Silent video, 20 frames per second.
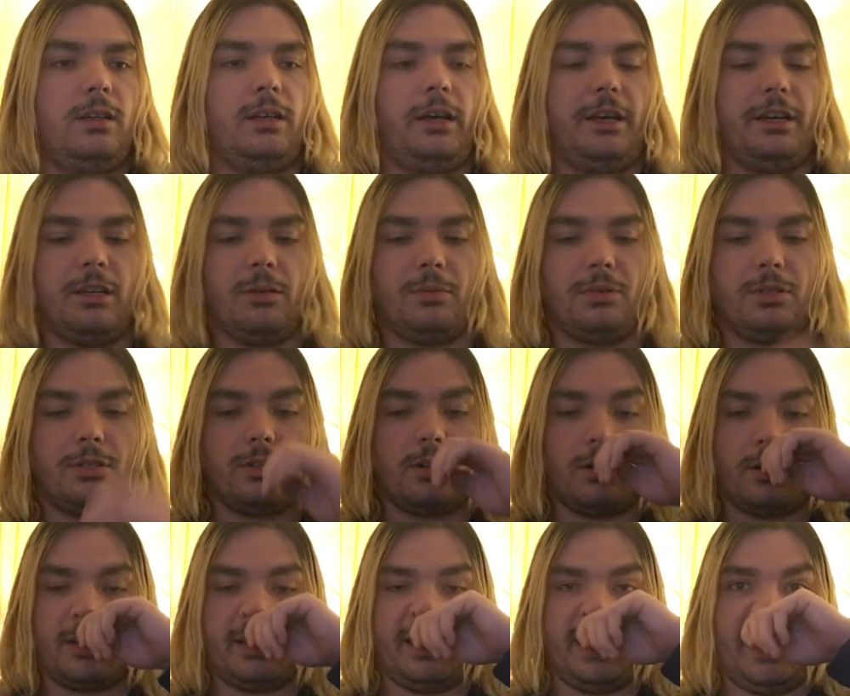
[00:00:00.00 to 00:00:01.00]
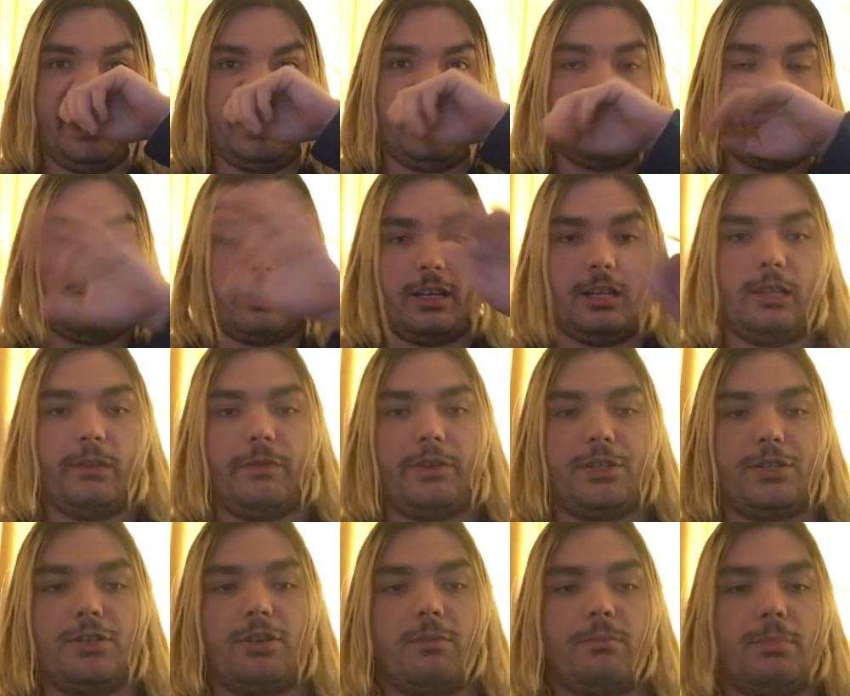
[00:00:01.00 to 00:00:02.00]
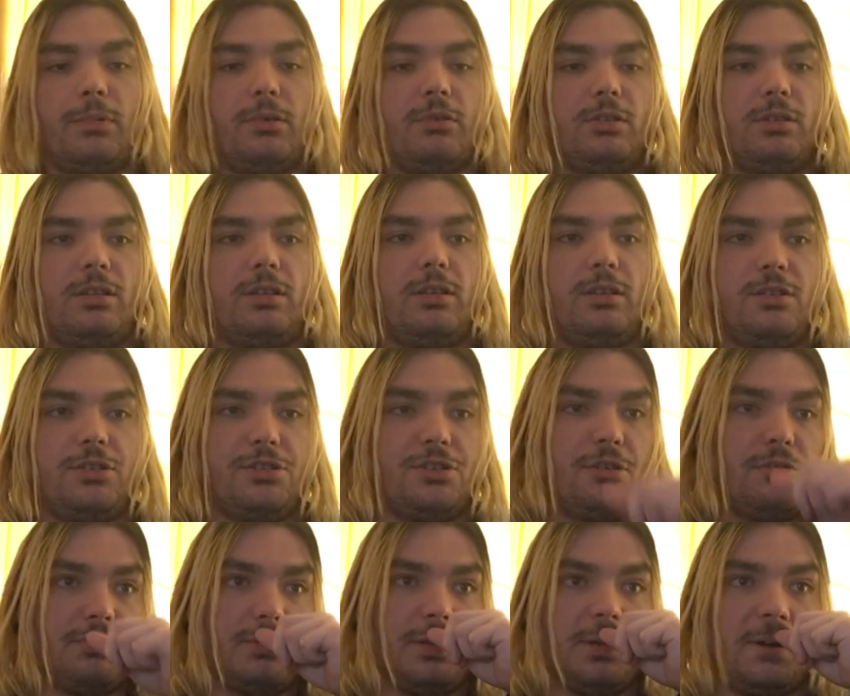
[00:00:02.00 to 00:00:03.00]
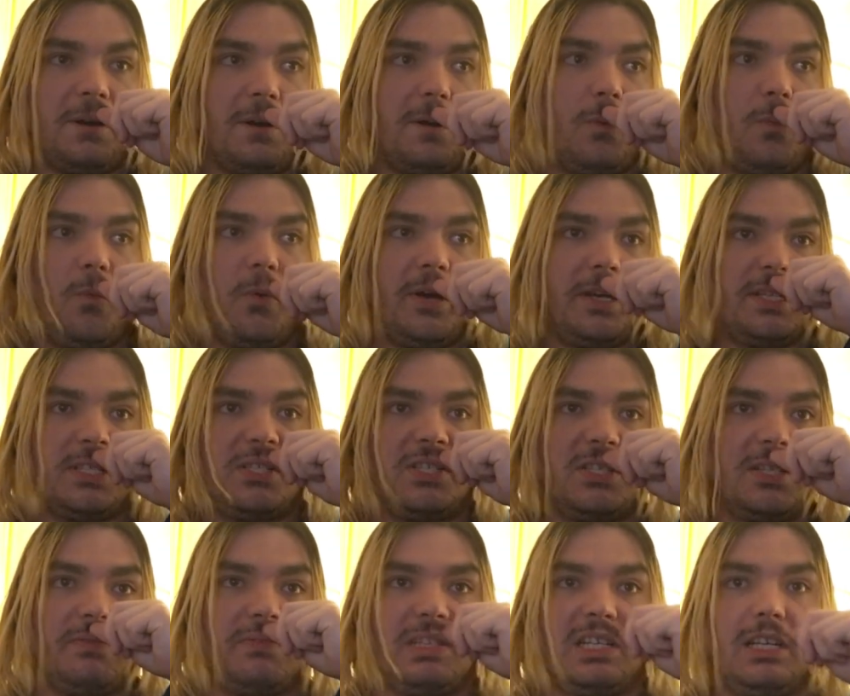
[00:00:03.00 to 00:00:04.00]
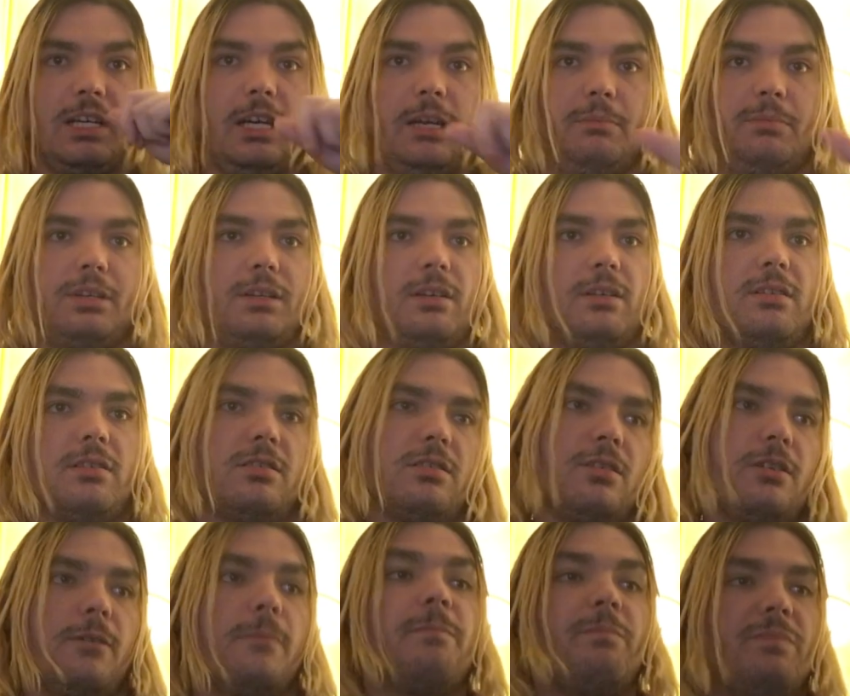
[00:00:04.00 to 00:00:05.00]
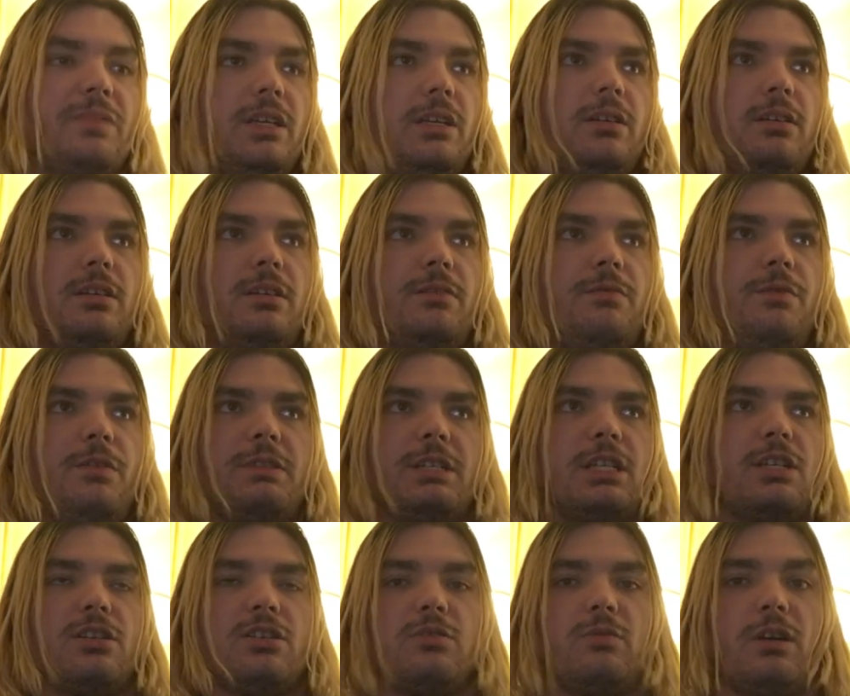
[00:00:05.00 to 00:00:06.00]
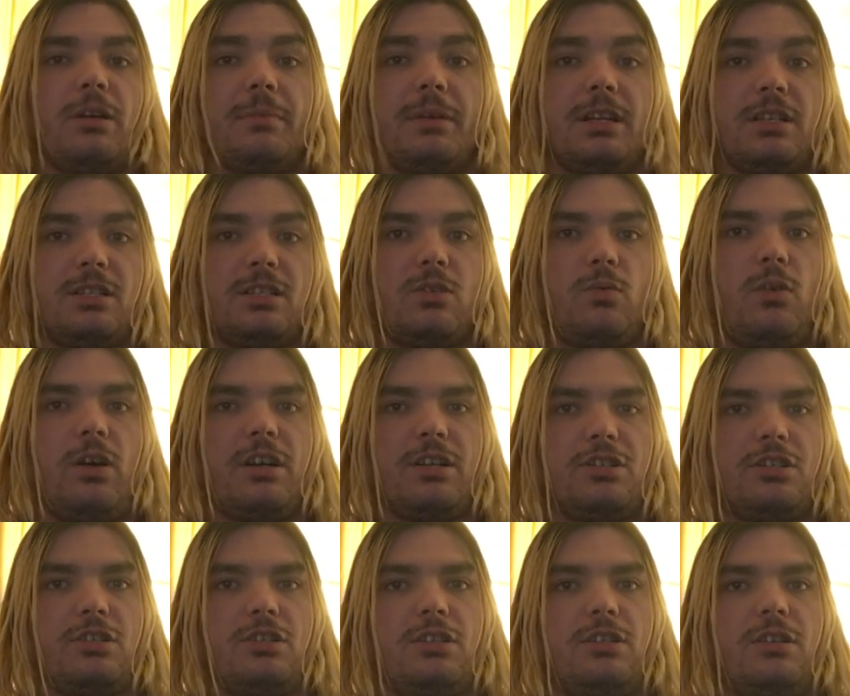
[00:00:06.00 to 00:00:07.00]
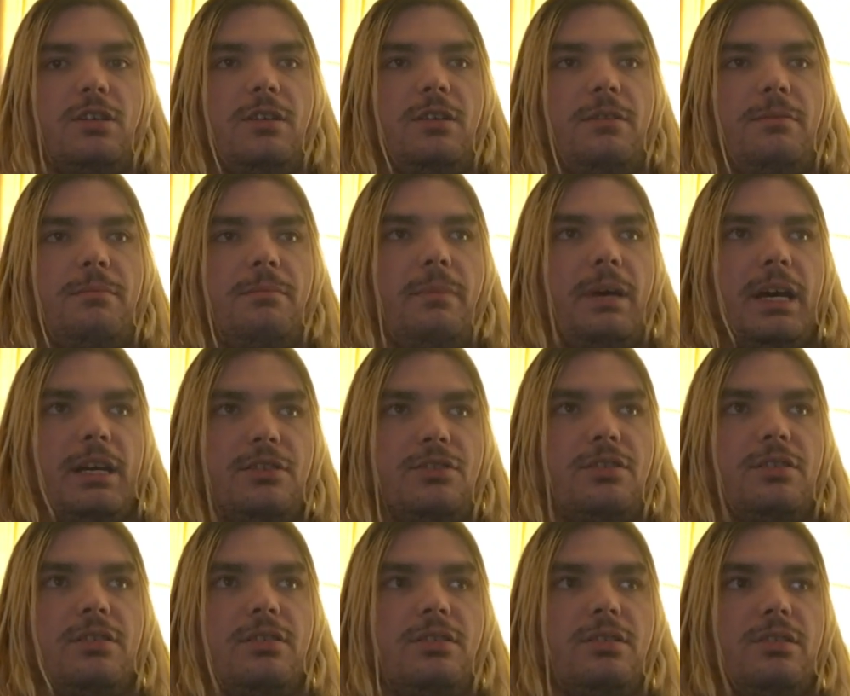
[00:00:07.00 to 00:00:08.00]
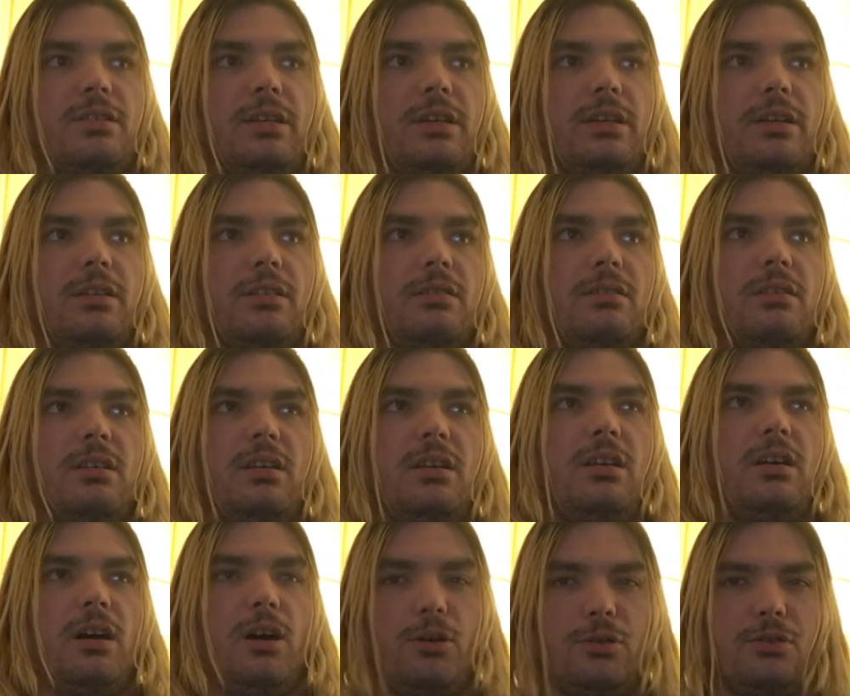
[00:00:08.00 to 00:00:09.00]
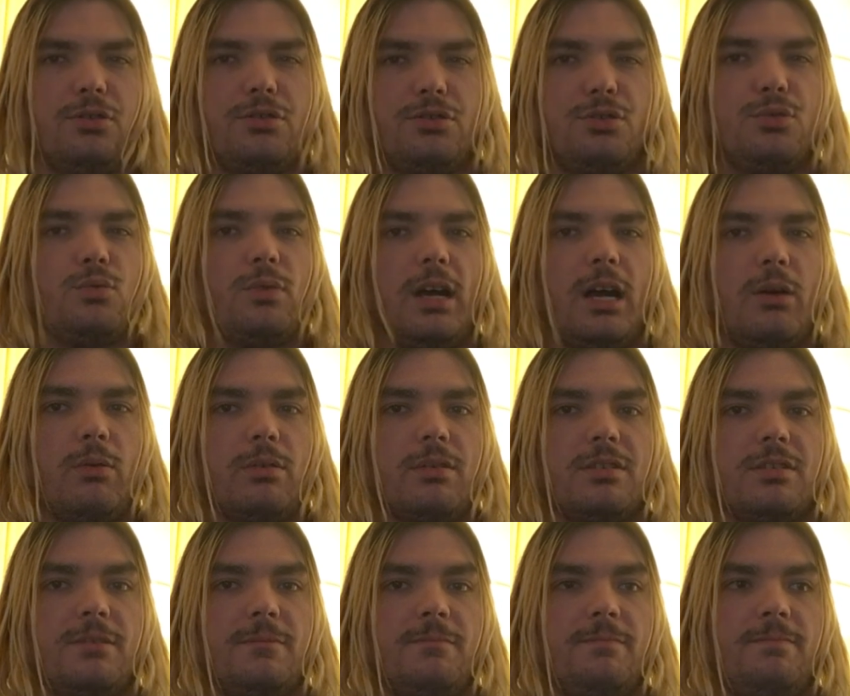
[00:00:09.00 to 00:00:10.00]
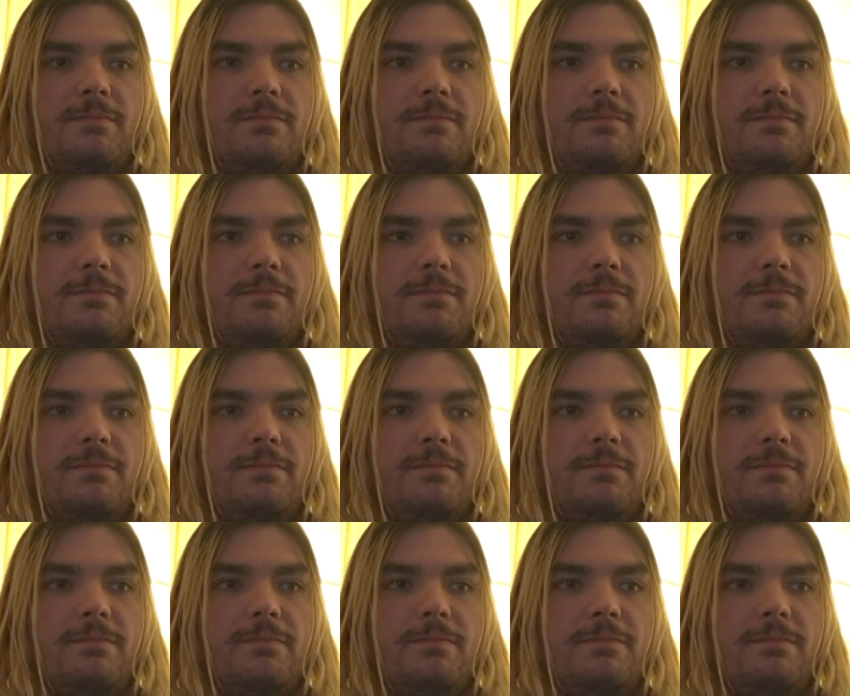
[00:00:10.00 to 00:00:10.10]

AEW Dark and Dark Elevation are both shows that are wastes of time because they're 15 to 20 minute squash matches in under two hours